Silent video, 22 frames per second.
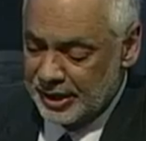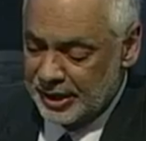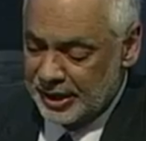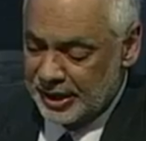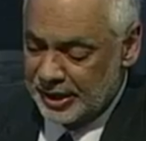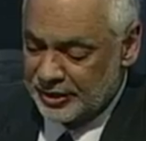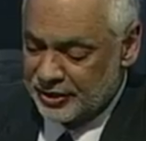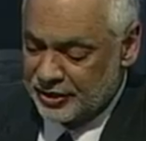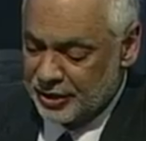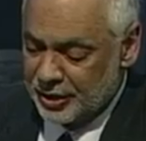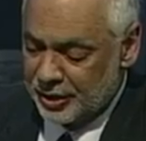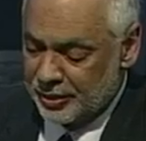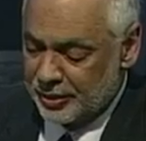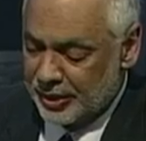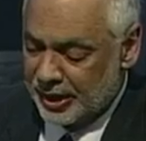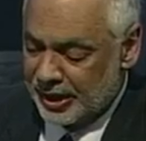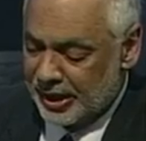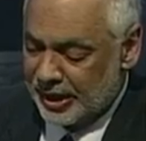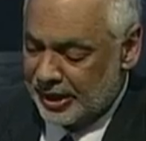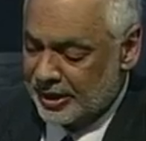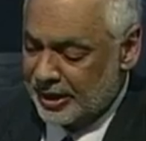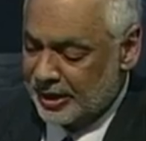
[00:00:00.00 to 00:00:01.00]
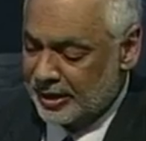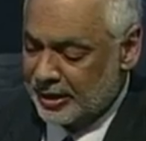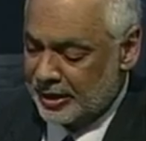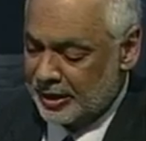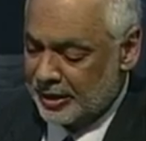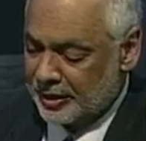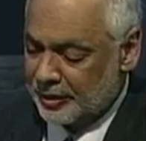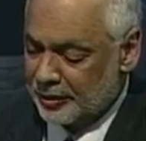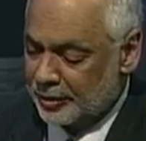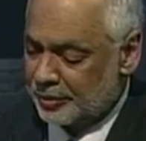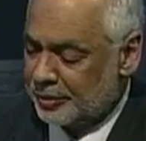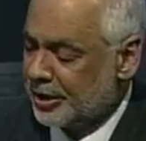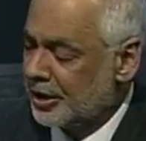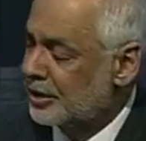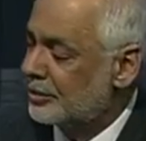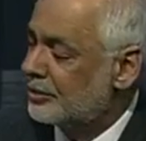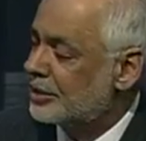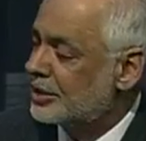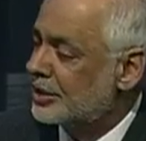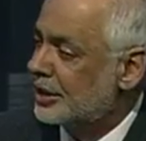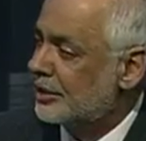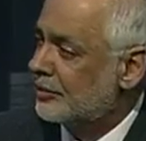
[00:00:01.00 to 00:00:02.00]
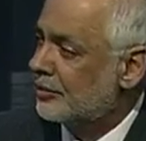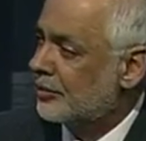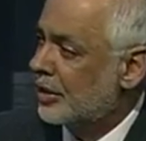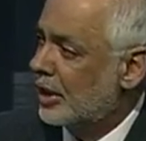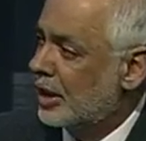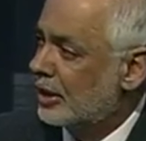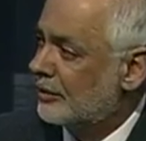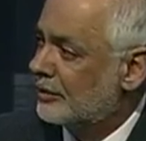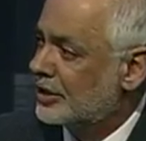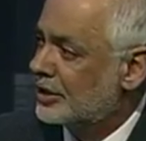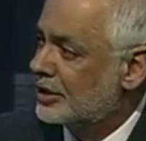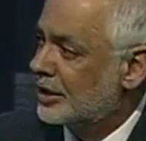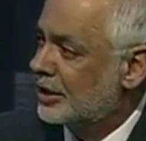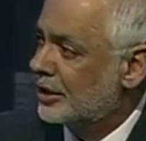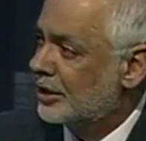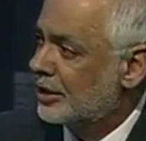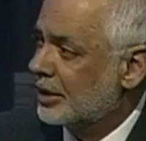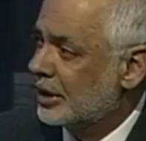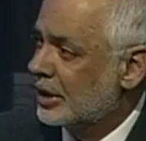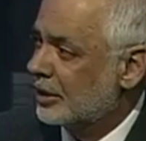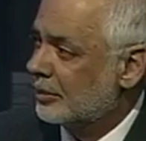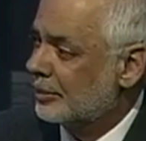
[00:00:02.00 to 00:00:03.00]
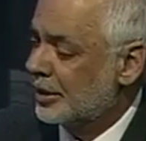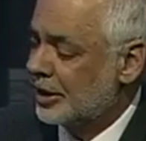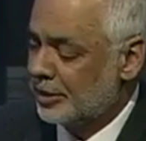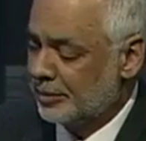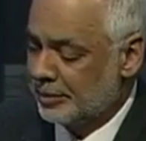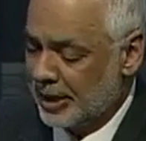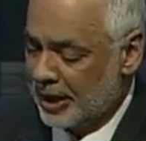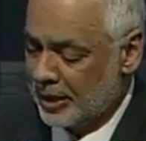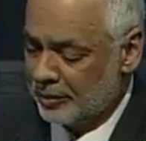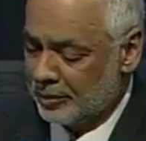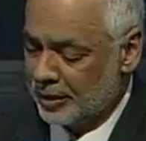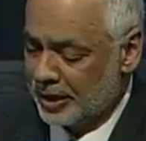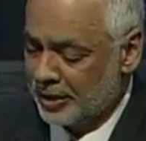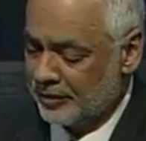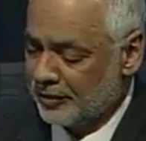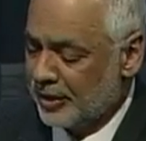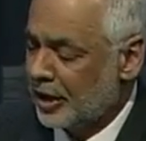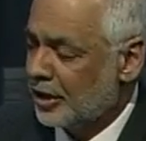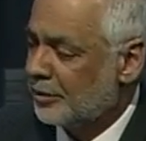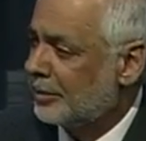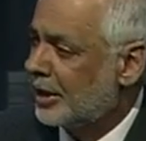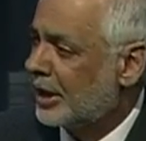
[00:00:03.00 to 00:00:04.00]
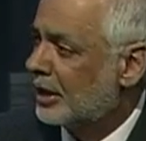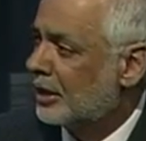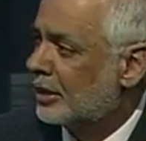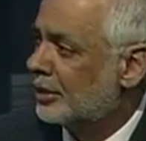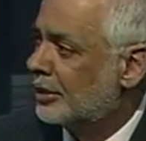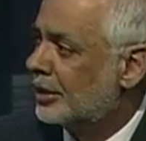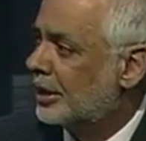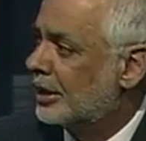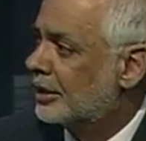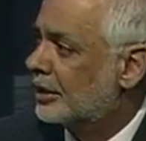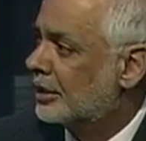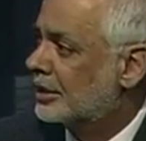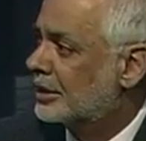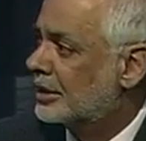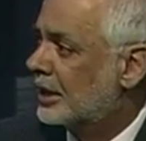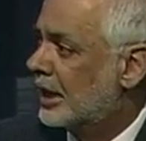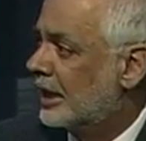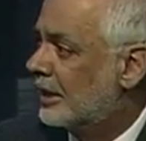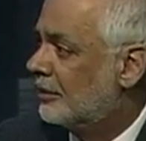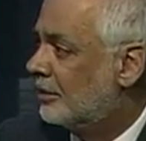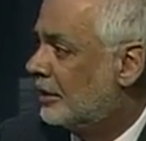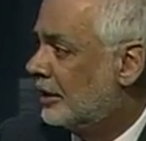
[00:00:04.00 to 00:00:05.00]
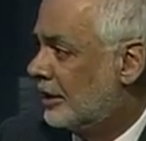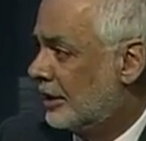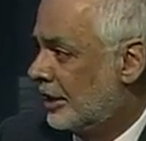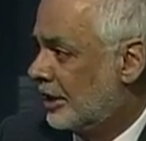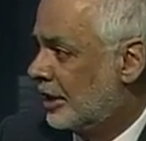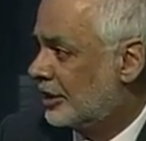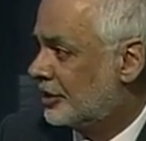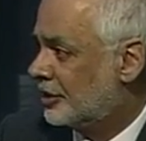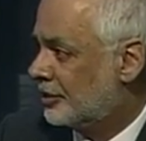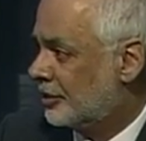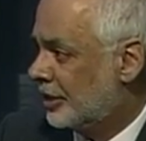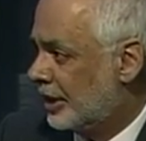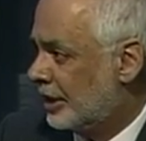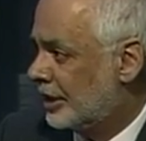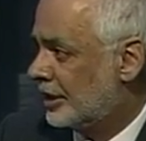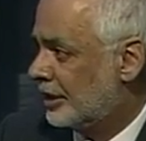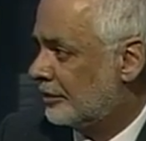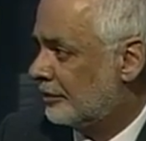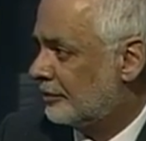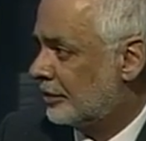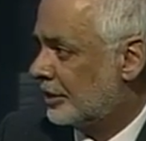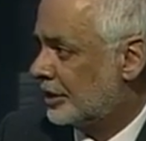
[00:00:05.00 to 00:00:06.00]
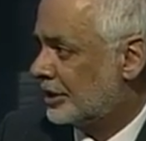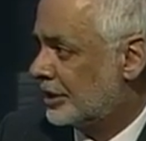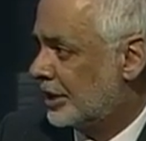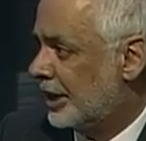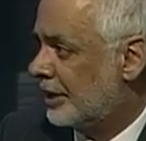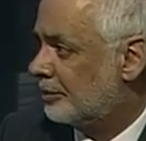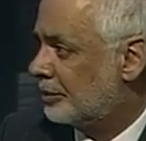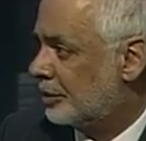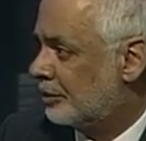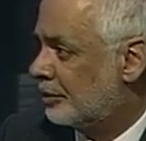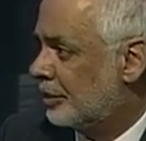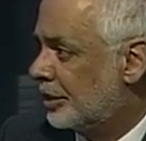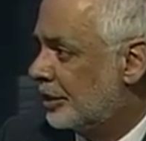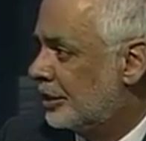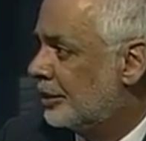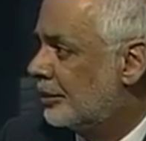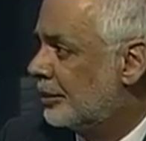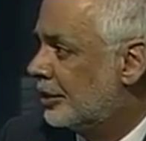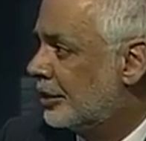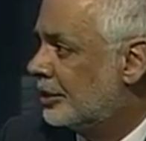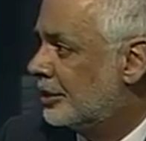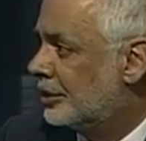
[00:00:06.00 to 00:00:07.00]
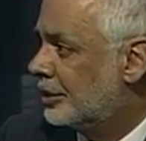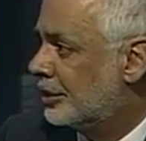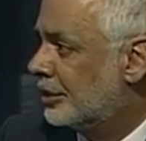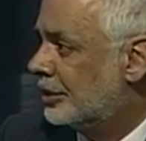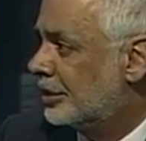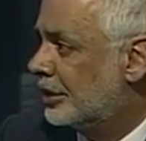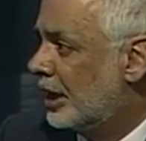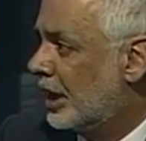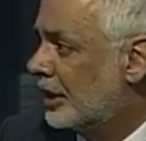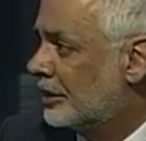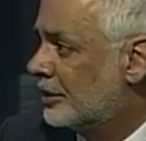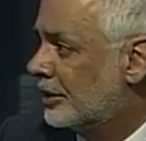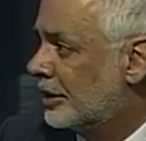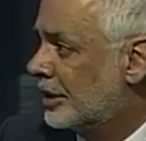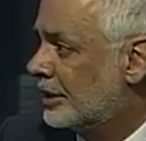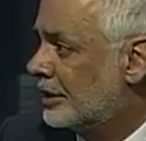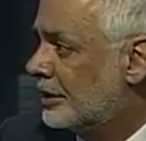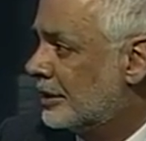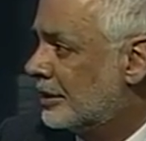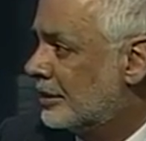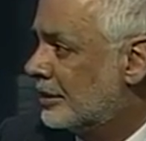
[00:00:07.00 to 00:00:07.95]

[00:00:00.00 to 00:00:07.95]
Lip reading: And so I think it would be interesting for all of us to hear a little bit about what environmental learning looks like in Australia, for example, where you earned your doctorate.